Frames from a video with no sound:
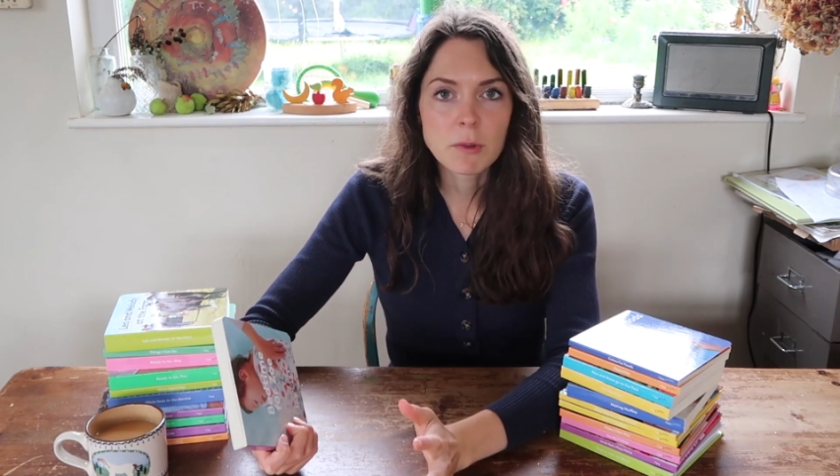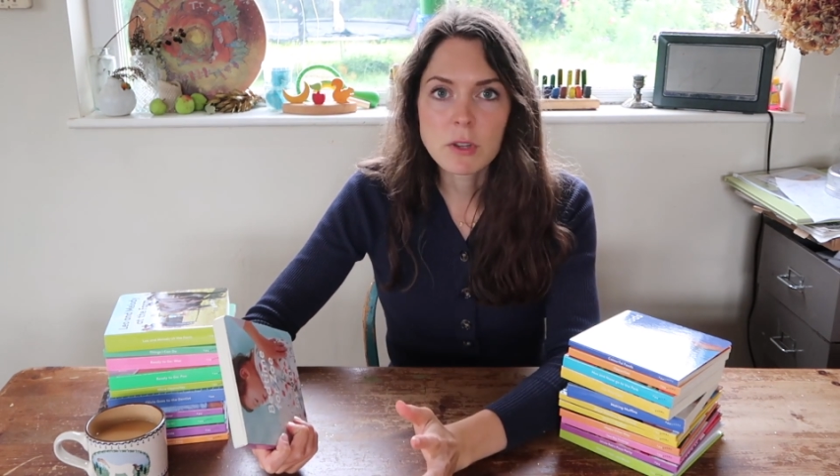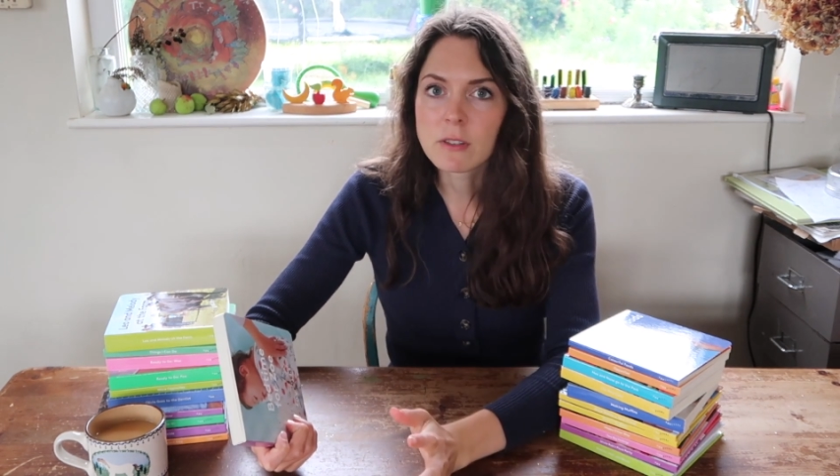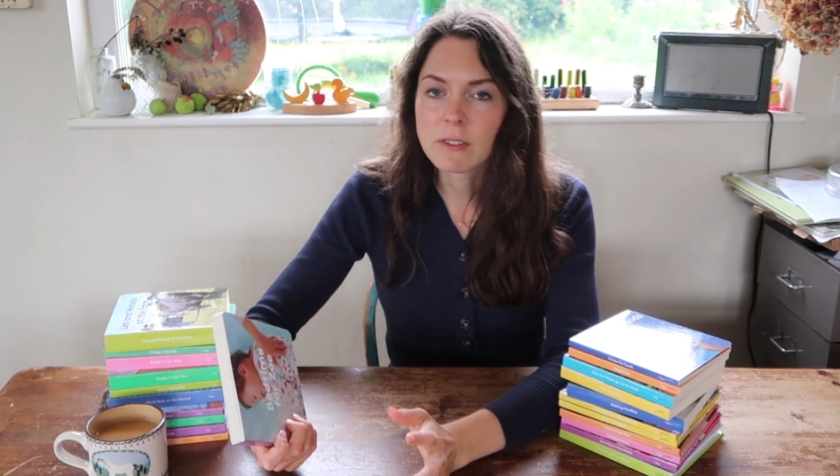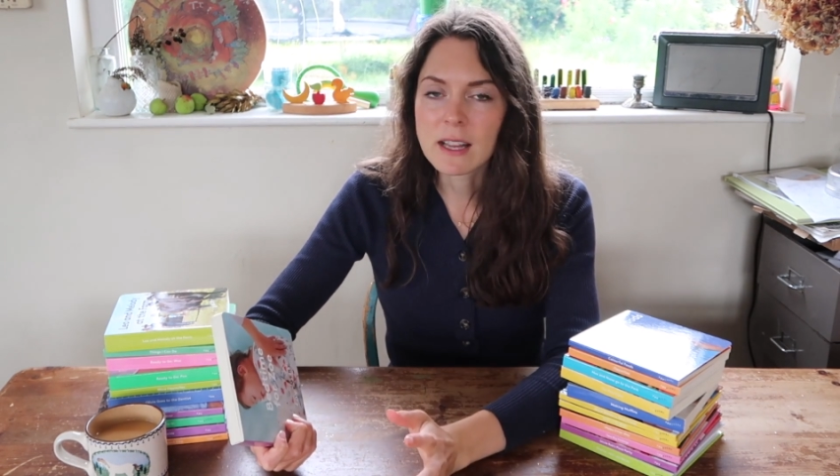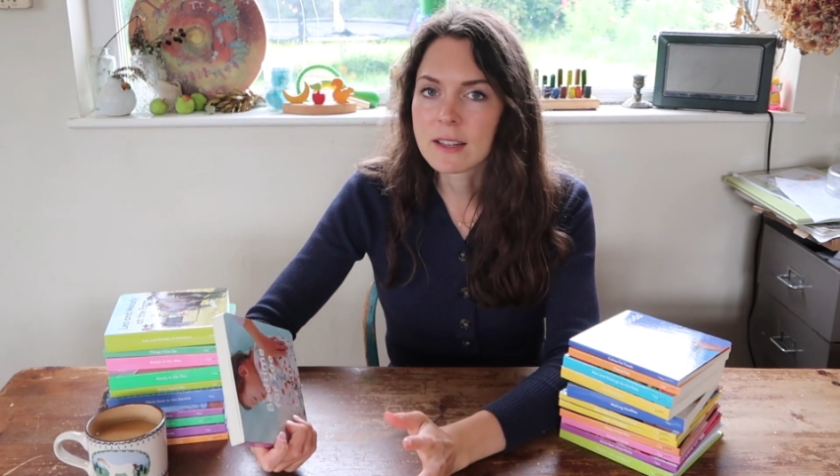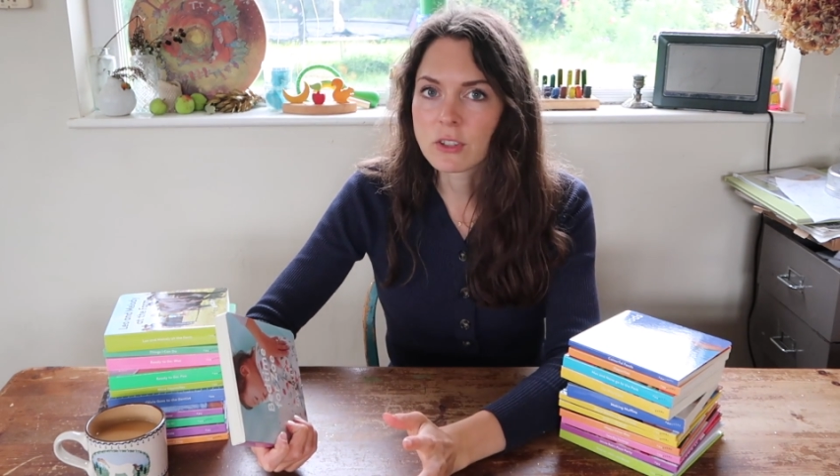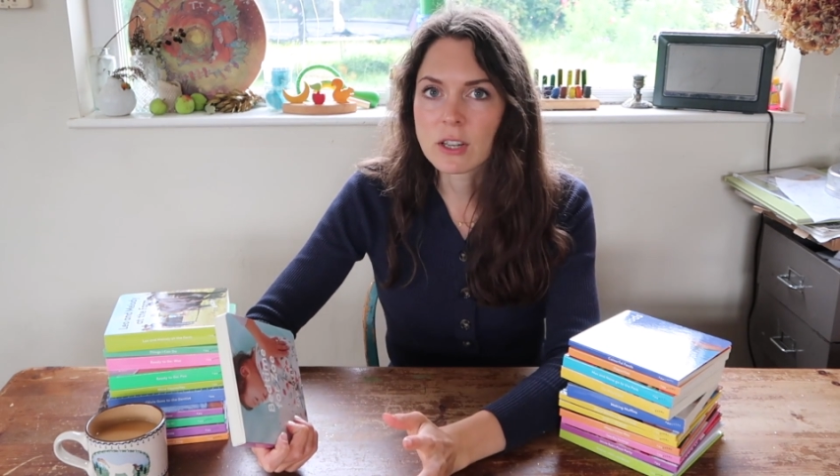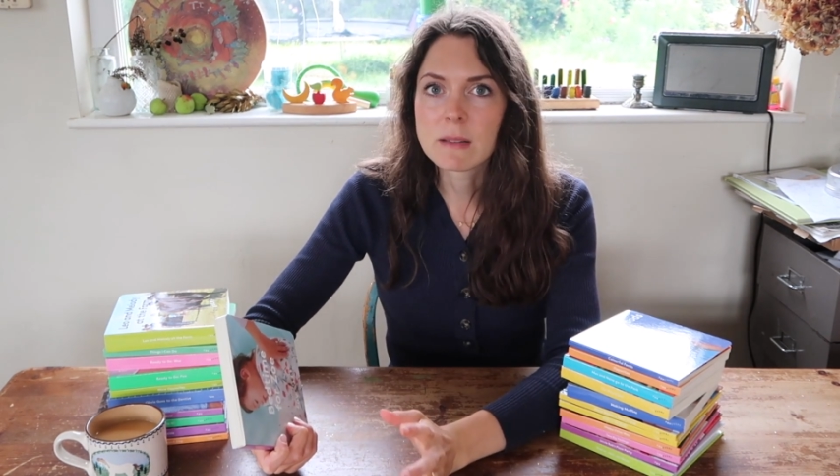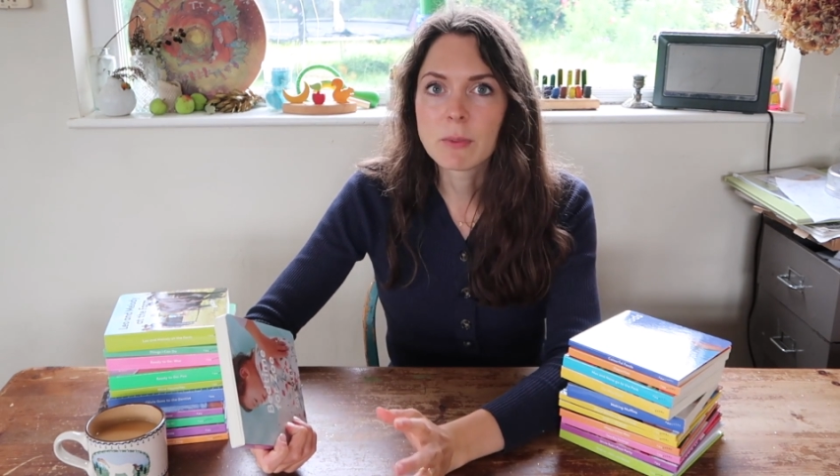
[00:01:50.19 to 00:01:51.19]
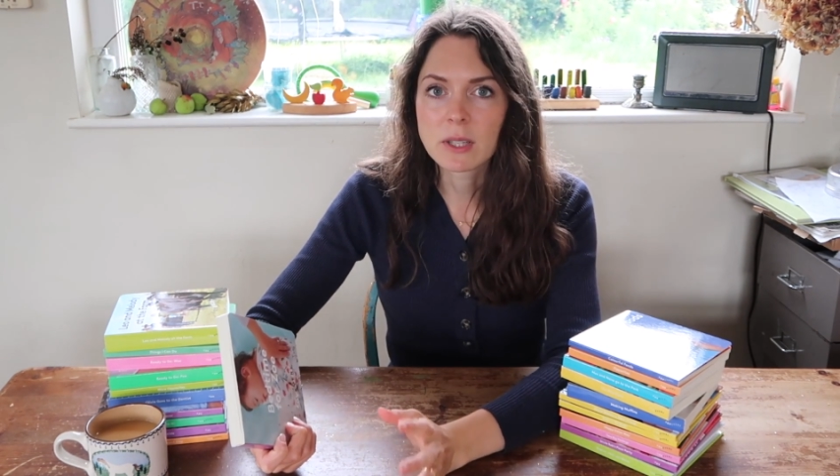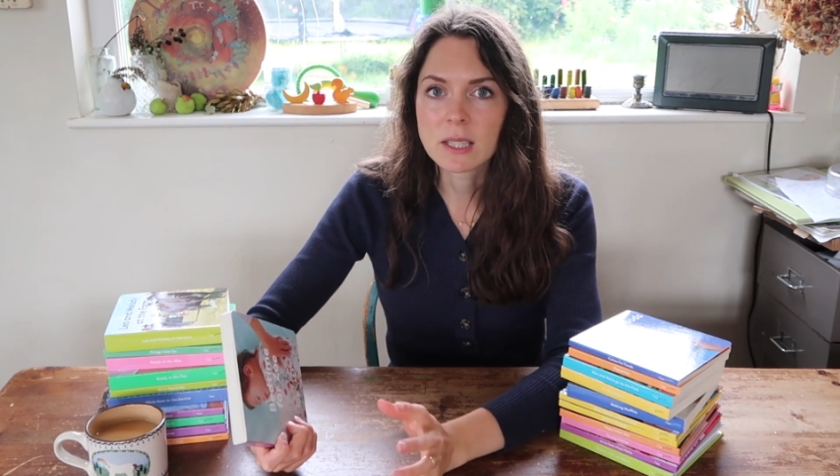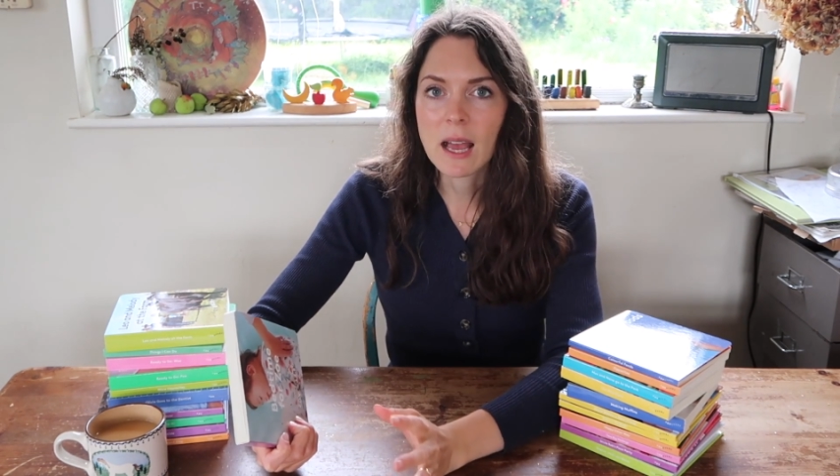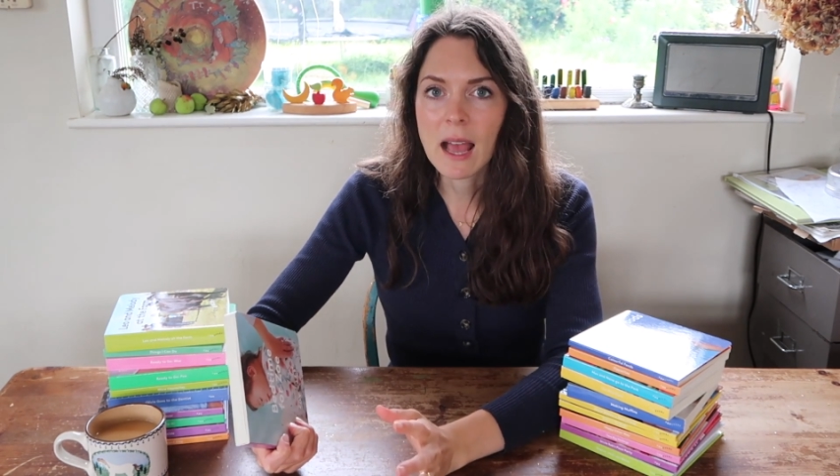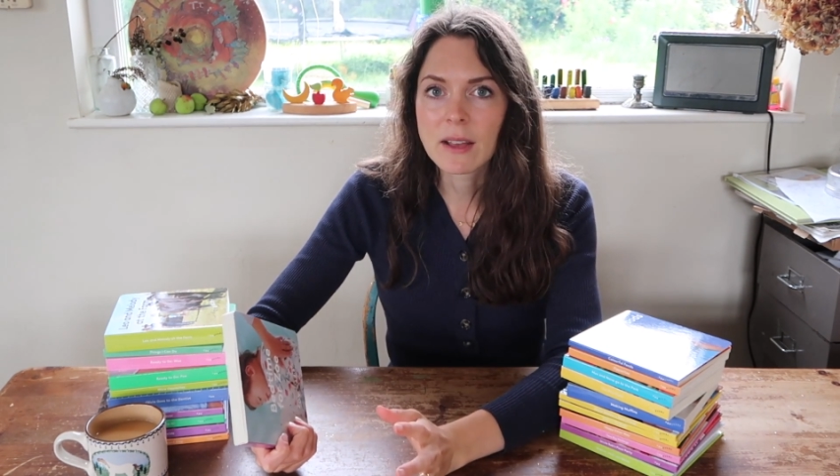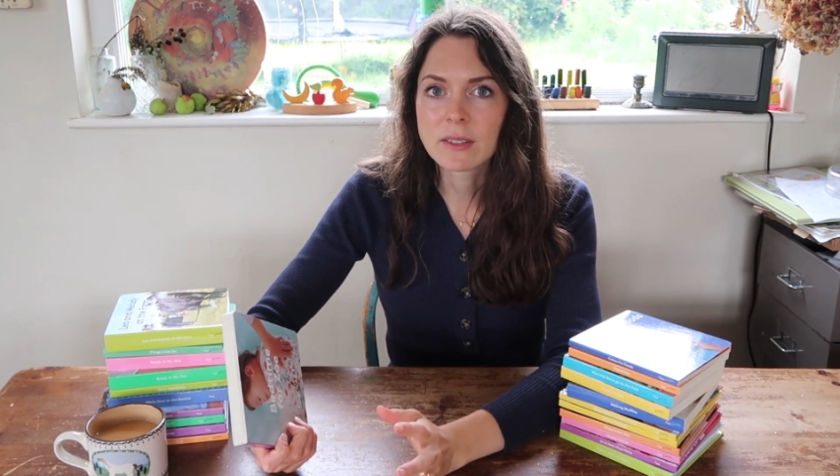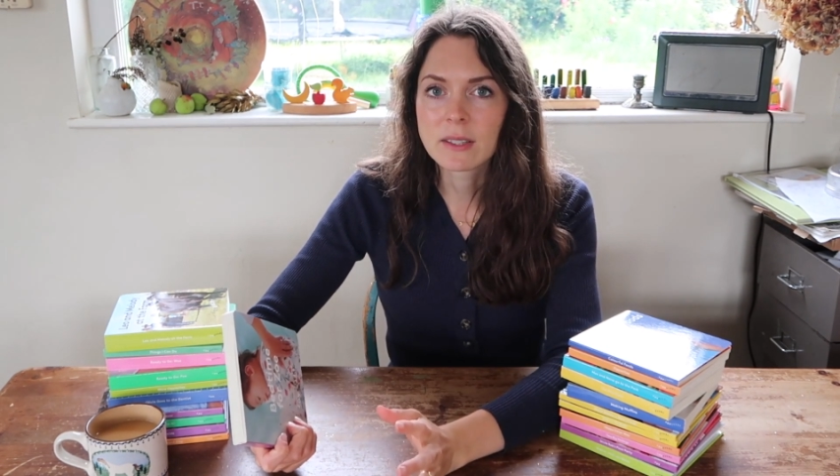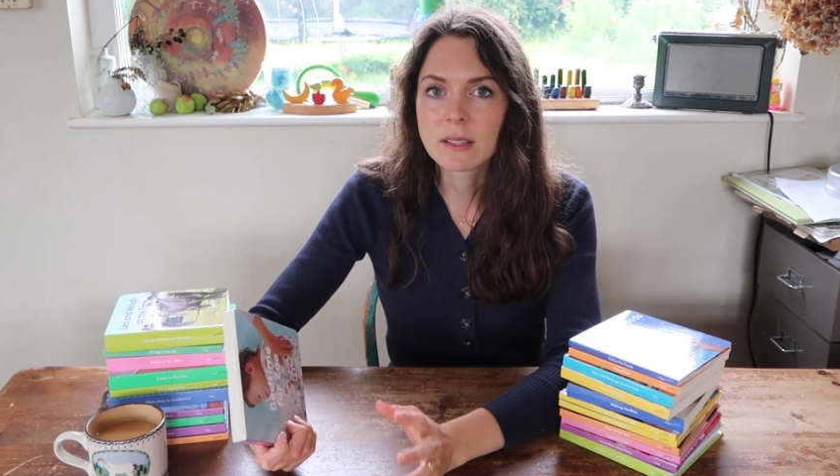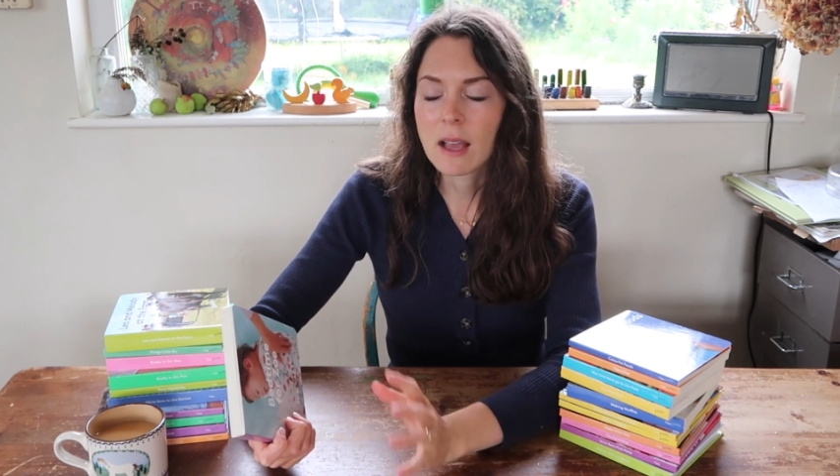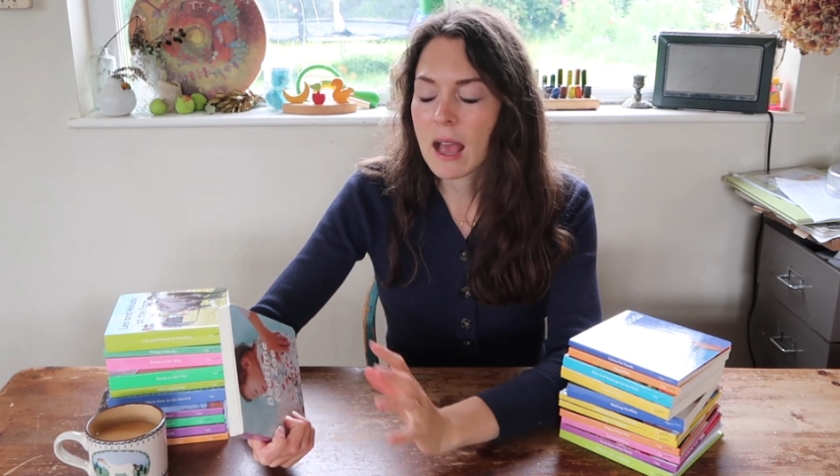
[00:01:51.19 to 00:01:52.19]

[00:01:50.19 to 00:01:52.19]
beautifully illustrated books in our house,